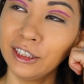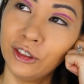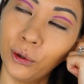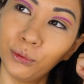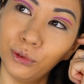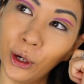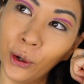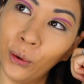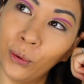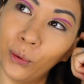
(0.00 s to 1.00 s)
I don't
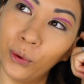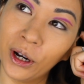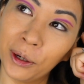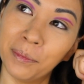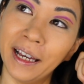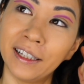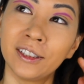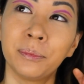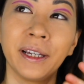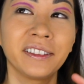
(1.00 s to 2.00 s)
know where my
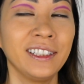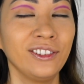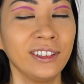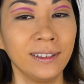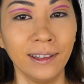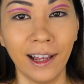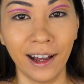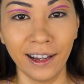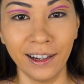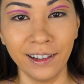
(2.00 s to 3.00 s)
expectations
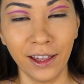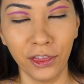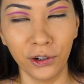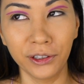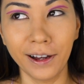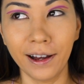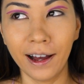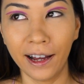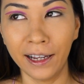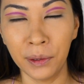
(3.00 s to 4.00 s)
lie. They're not
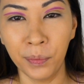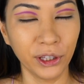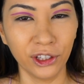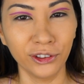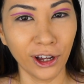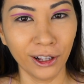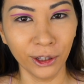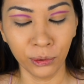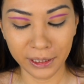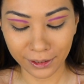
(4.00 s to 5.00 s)
high, but they're not
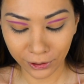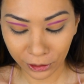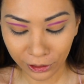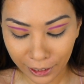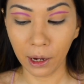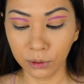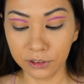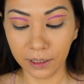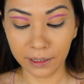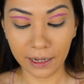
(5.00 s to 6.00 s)
low either. I
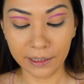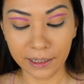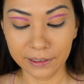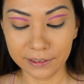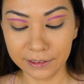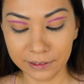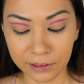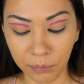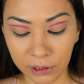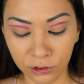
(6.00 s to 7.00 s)
was like, I kind of need
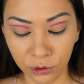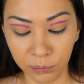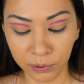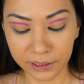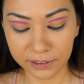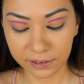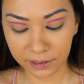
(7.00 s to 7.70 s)
something to replace